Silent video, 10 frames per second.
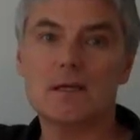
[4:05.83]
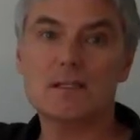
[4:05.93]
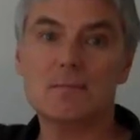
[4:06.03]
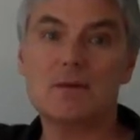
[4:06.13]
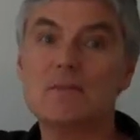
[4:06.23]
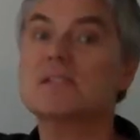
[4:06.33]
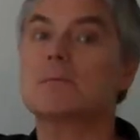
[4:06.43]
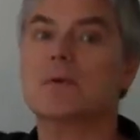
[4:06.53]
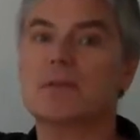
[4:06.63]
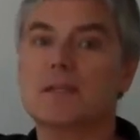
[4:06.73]
to be
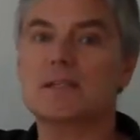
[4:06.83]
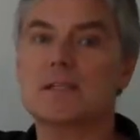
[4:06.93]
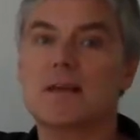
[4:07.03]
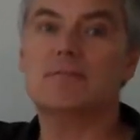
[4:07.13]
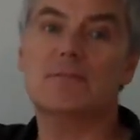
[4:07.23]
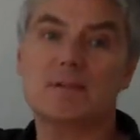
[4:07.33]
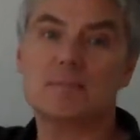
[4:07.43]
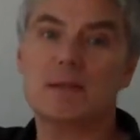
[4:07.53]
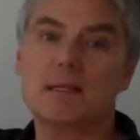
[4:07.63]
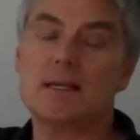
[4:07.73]
visible on the internet,
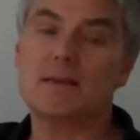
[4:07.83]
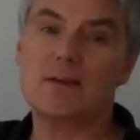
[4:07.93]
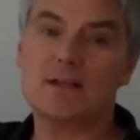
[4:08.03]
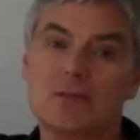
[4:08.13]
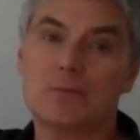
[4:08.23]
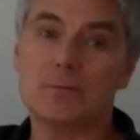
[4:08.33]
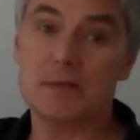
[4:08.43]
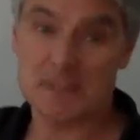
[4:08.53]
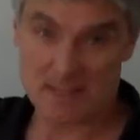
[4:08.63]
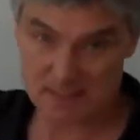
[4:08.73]
fundamentally affects your
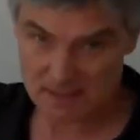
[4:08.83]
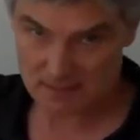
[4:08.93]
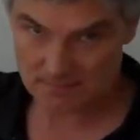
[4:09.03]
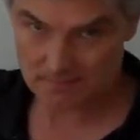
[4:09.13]
business.